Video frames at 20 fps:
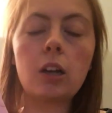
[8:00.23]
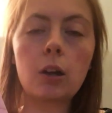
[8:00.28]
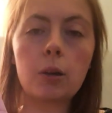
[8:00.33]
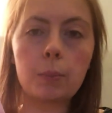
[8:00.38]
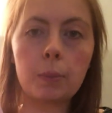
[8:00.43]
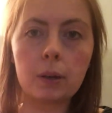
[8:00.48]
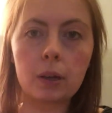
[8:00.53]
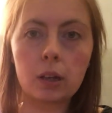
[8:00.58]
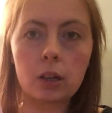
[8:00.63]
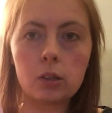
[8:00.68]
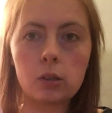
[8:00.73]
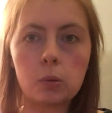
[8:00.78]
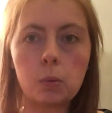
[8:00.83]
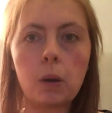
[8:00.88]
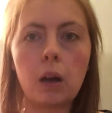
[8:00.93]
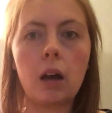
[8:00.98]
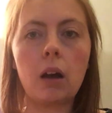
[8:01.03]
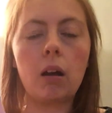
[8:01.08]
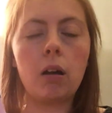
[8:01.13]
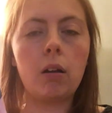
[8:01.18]
a notebook as
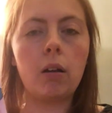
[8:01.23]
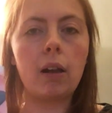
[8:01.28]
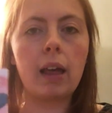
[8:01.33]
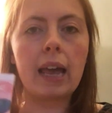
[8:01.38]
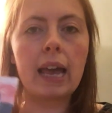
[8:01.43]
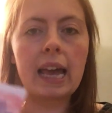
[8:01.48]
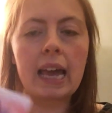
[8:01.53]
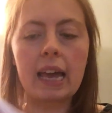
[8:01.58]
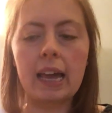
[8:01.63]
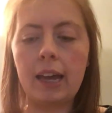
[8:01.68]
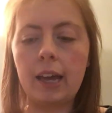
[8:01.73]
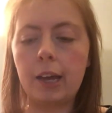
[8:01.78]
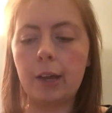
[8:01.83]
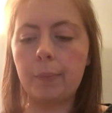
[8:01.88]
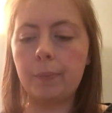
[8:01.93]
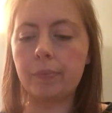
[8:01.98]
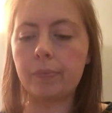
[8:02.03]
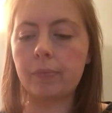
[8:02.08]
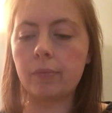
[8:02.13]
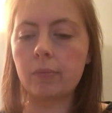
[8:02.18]
well
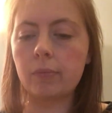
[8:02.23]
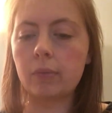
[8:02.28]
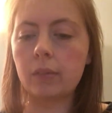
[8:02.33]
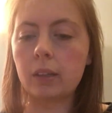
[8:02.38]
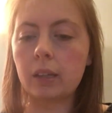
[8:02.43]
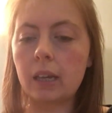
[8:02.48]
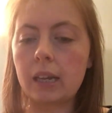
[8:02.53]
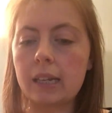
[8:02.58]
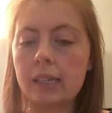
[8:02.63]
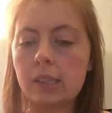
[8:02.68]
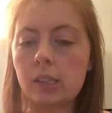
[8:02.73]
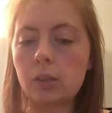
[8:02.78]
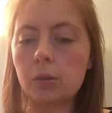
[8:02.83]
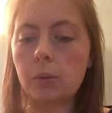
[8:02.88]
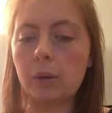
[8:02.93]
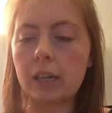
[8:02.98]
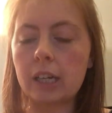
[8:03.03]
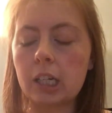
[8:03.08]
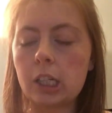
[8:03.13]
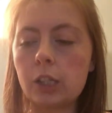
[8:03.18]
is
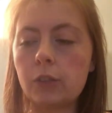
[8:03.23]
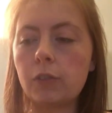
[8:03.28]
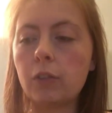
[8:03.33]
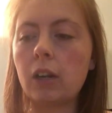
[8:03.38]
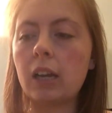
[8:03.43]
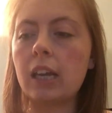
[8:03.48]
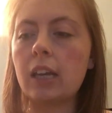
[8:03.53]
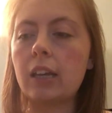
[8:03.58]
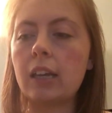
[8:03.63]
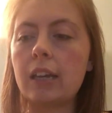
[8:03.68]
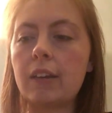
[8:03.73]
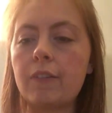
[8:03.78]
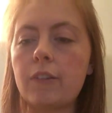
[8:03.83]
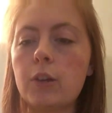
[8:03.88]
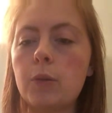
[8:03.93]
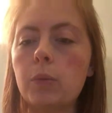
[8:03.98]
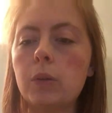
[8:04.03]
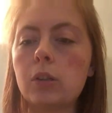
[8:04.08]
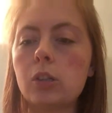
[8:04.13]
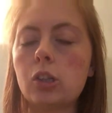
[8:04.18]
quite useful if
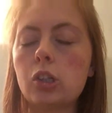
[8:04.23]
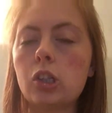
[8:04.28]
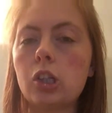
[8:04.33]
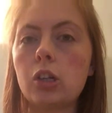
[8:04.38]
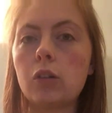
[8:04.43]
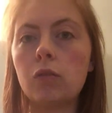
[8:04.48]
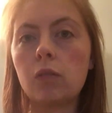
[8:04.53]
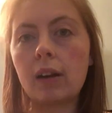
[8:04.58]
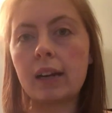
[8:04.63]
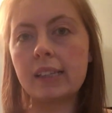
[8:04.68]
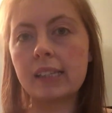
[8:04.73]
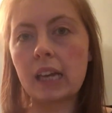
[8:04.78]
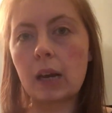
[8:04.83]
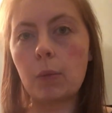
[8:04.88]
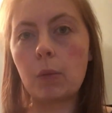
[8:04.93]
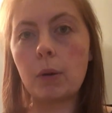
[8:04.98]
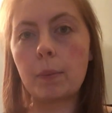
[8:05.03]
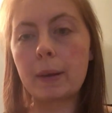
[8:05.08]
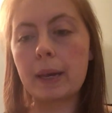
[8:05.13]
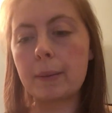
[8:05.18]
you want to write
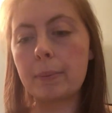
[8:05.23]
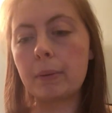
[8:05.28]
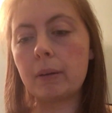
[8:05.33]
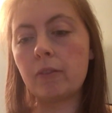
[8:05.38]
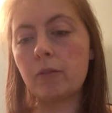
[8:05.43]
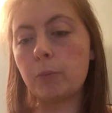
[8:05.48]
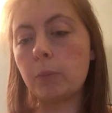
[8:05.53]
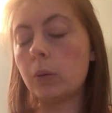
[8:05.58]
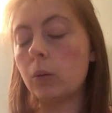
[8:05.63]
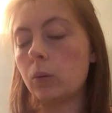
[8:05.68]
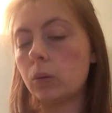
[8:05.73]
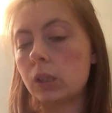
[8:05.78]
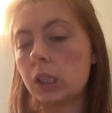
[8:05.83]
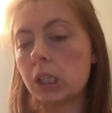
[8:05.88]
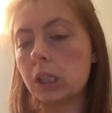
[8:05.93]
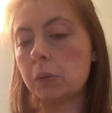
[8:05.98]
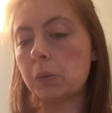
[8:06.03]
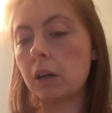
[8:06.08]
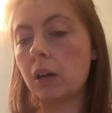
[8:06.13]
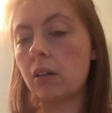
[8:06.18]
down what people have
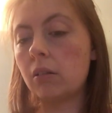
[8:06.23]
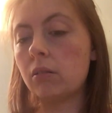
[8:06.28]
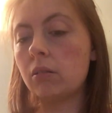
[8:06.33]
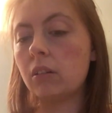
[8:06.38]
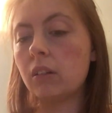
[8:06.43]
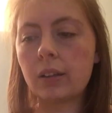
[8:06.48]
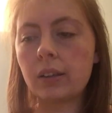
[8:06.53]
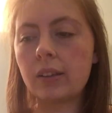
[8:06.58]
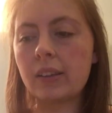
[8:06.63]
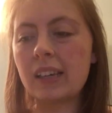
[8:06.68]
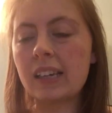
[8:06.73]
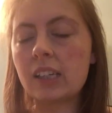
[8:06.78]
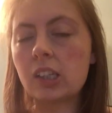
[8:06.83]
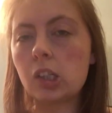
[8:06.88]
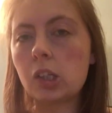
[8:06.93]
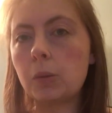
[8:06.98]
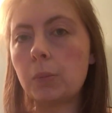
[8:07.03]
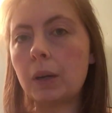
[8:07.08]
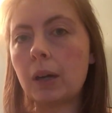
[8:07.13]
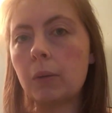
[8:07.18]
bought as well. Other
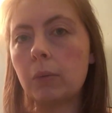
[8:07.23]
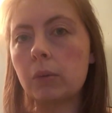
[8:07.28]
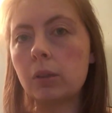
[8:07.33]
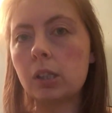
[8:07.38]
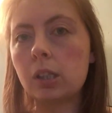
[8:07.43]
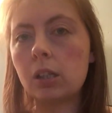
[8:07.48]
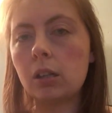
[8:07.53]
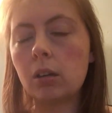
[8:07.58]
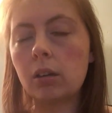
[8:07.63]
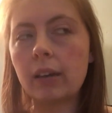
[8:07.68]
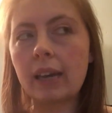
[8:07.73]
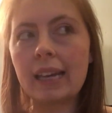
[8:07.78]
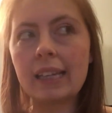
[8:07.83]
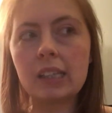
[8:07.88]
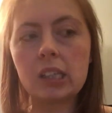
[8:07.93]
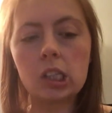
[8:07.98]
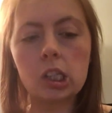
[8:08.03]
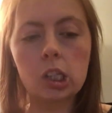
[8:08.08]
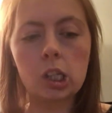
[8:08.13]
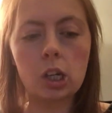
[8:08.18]
things you might want to look
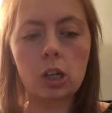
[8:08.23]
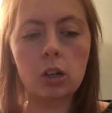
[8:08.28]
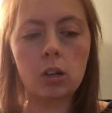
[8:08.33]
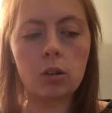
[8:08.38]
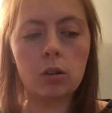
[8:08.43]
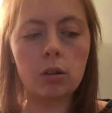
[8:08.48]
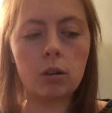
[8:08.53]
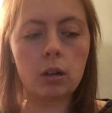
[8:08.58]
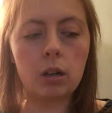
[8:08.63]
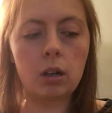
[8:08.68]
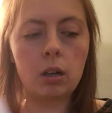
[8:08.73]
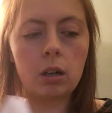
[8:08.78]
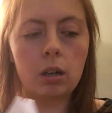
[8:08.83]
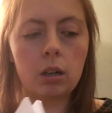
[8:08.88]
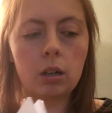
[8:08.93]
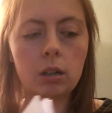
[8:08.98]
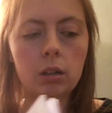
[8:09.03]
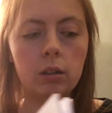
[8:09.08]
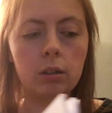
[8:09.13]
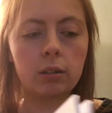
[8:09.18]
into
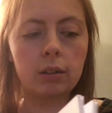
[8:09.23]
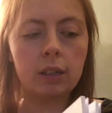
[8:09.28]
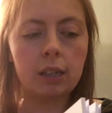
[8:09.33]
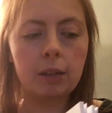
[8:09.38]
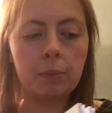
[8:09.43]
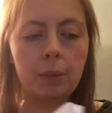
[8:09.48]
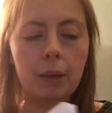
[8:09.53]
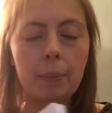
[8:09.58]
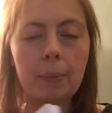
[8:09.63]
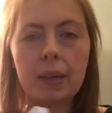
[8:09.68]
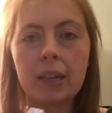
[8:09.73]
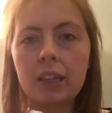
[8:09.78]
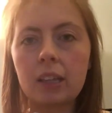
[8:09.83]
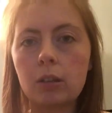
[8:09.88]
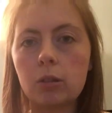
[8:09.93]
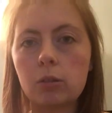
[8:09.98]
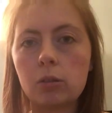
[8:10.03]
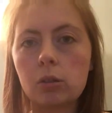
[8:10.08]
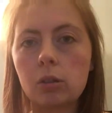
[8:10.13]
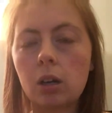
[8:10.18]
are maybe
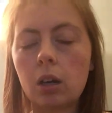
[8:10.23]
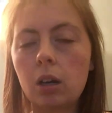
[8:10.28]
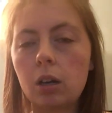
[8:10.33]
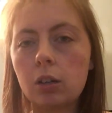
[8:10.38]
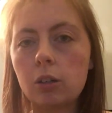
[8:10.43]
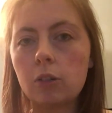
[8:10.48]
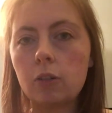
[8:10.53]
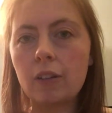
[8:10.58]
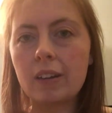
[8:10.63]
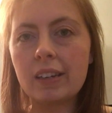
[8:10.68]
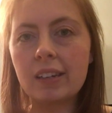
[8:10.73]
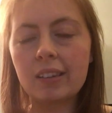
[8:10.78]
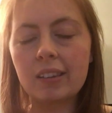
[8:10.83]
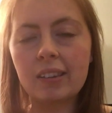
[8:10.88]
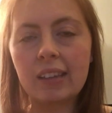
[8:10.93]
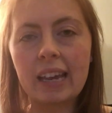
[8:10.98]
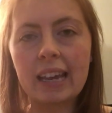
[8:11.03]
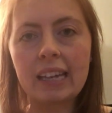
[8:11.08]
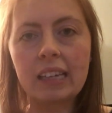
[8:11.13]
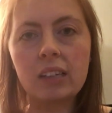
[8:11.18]
those card reader
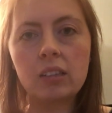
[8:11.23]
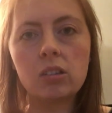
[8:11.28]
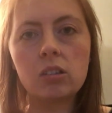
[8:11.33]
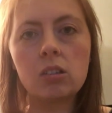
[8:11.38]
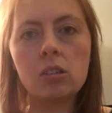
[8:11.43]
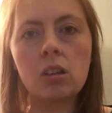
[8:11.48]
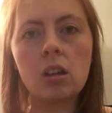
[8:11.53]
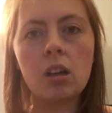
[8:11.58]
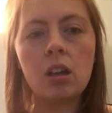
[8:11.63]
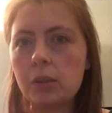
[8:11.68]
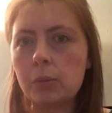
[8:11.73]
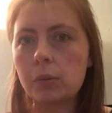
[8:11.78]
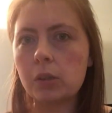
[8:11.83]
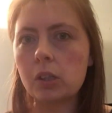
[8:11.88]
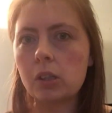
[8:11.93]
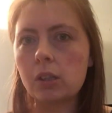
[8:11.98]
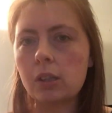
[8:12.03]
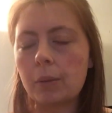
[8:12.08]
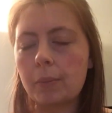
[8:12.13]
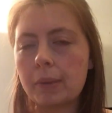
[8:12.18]
things. This
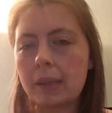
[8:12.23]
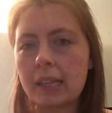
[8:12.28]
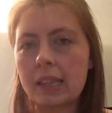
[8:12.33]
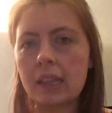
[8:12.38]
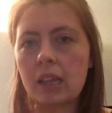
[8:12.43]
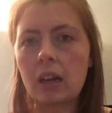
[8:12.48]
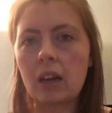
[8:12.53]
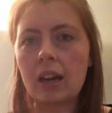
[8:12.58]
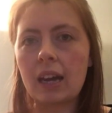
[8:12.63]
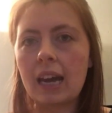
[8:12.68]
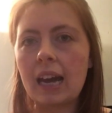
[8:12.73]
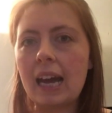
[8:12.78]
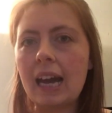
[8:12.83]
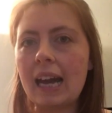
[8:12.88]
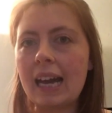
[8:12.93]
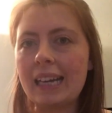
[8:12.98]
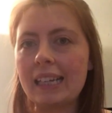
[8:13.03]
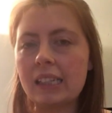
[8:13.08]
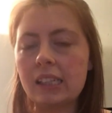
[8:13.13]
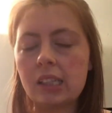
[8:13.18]
wasn't something that I
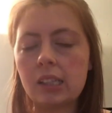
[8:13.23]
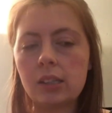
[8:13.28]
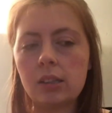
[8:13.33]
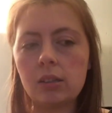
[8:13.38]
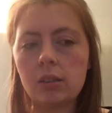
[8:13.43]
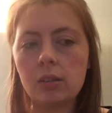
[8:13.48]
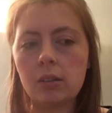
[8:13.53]
had,